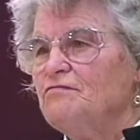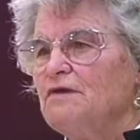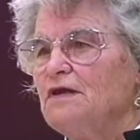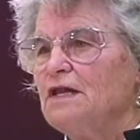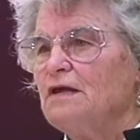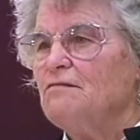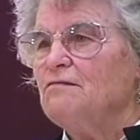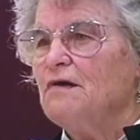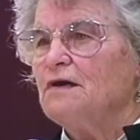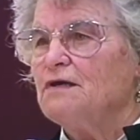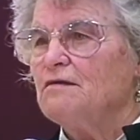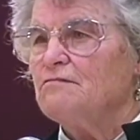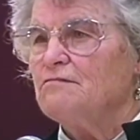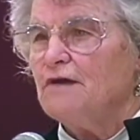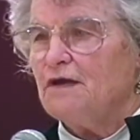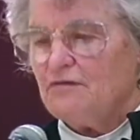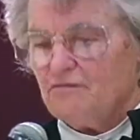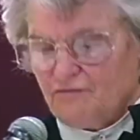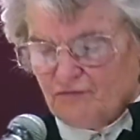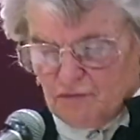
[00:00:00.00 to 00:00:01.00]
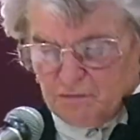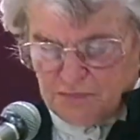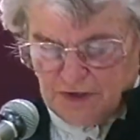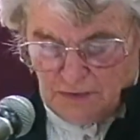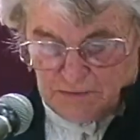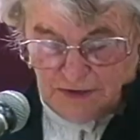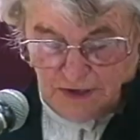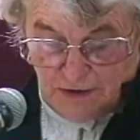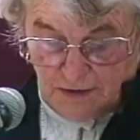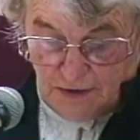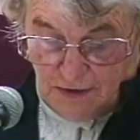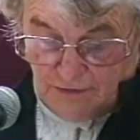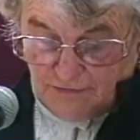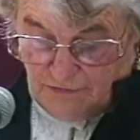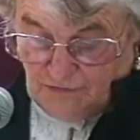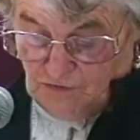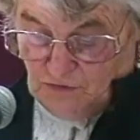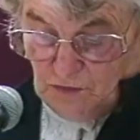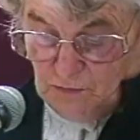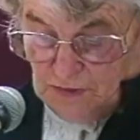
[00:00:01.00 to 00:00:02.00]
really want to run for public
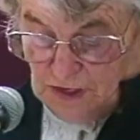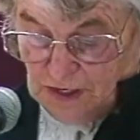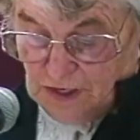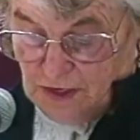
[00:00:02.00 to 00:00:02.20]
office, you might